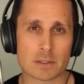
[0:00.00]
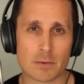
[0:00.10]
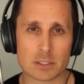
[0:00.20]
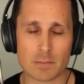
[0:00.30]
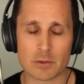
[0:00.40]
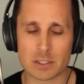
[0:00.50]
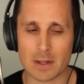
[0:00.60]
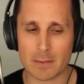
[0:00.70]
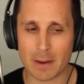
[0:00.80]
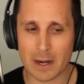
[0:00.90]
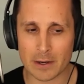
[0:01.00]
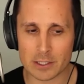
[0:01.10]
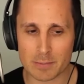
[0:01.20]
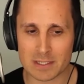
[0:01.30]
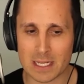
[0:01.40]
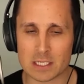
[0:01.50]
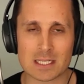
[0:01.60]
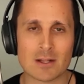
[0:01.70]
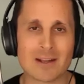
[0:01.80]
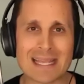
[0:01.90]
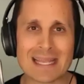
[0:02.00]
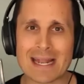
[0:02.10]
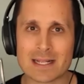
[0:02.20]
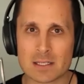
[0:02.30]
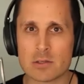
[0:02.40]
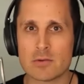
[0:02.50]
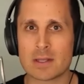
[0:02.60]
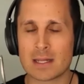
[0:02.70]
most amount of buyers potentially looking at it, so you